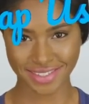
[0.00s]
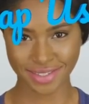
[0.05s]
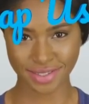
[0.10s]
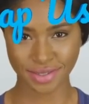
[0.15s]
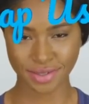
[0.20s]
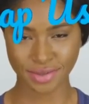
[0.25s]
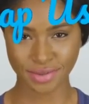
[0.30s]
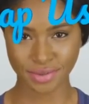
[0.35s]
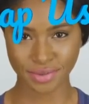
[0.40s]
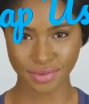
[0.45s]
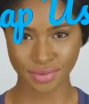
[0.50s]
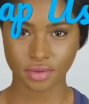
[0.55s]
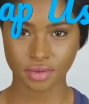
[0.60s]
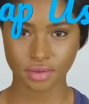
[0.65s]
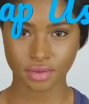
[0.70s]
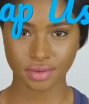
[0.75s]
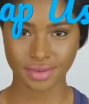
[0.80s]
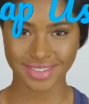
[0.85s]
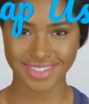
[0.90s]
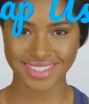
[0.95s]
put our
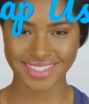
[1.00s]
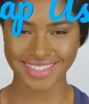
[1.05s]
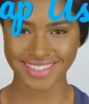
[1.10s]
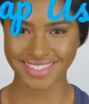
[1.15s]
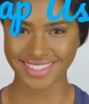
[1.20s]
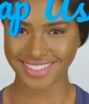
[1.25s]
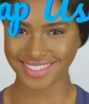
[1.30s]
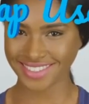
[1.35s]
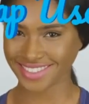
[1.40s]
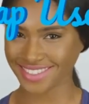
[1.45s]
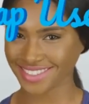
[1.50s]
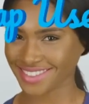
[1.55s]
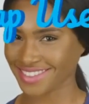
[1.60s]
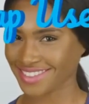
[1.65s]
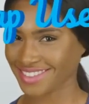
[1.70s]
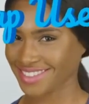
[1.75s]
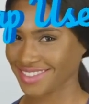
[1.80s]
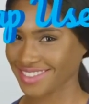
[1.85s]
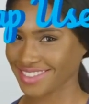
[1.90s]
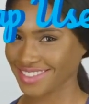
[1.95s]
text
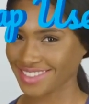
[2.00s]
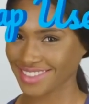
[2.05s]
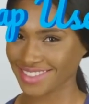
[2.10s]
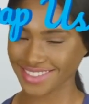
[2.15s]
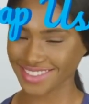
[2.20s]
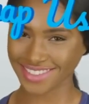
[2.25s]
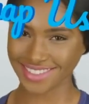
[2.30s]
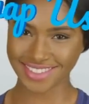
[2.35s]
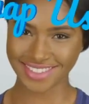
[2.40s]
texture on it.